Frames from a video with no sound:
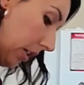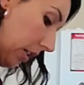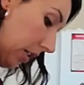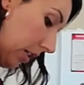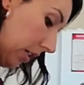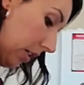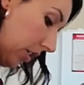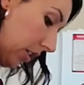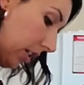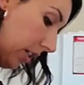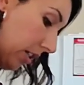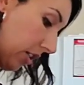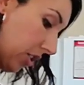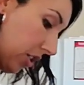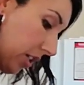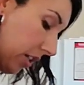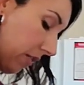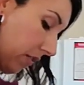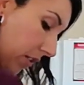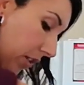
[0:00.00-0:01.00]
Actually, let's
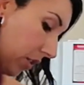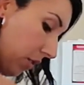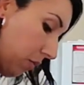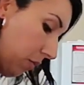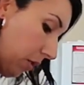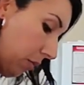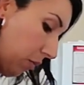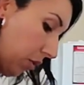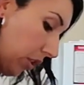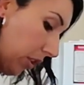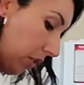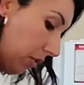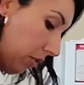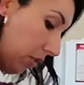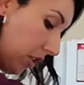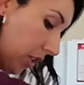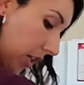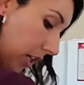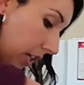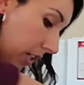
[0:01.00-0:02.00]
just give this one more little
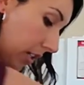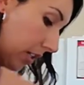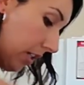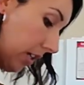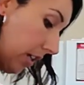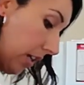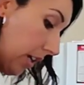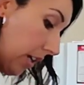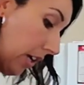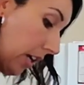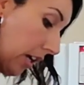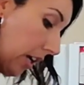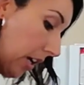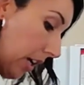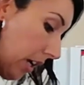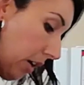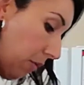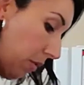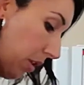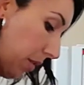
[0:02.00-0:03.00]
toss.
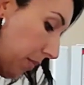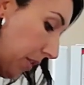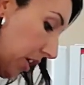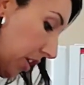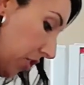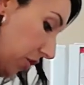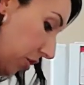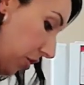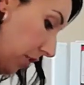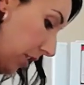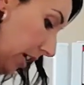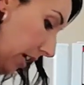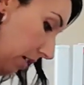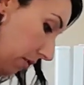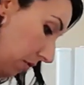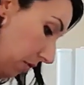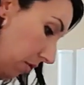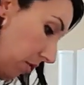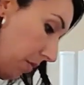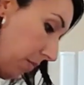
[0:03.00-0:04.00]
I want to make sure that
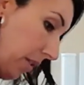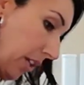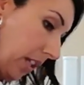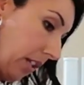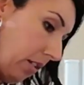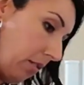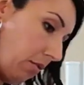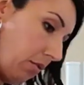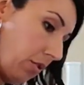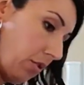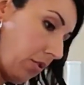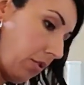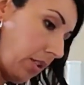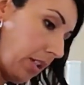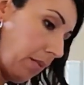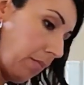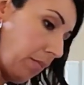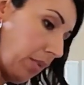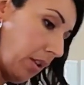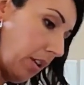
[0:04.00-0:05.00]
all my little
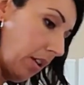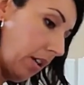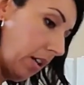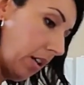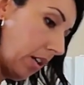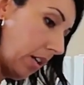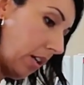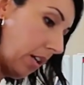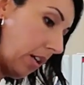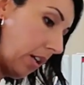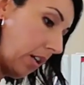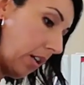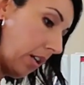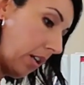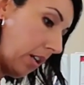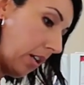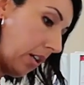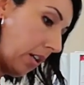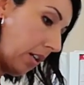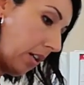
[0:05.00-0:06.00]
shrimp
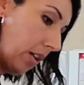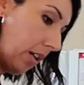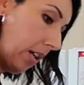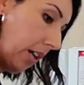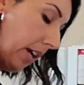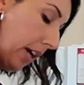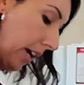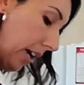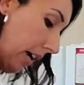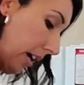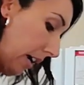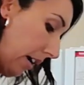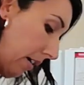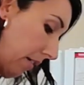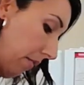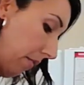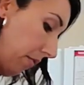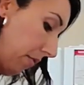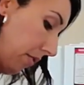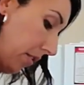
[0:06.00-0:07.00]

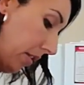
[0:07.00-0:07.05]
have